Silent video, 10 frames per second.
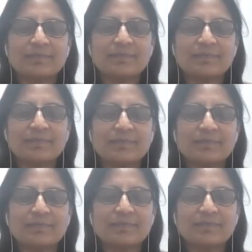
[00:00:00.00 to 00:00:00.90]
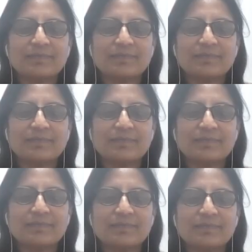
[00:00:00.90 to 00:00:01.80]

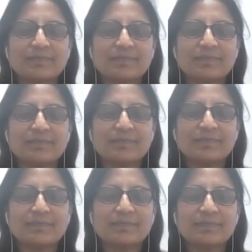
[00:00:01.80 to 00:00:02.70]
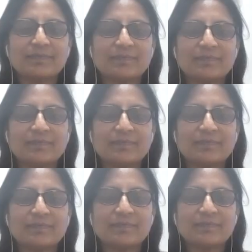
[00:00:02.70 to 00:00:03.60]

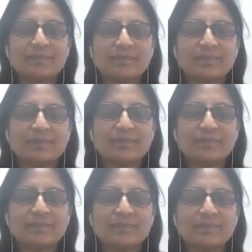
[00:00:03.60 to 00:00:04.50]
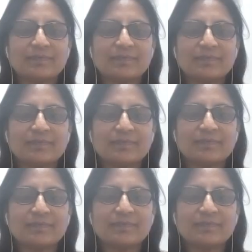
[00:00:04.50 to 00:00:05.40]

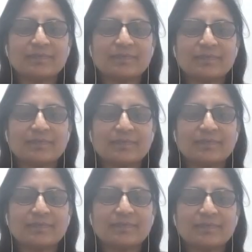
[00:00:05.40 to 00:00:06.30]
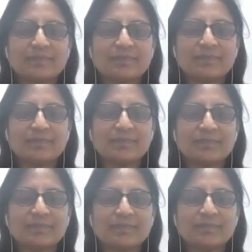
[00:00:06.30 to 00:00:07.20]
[no speech]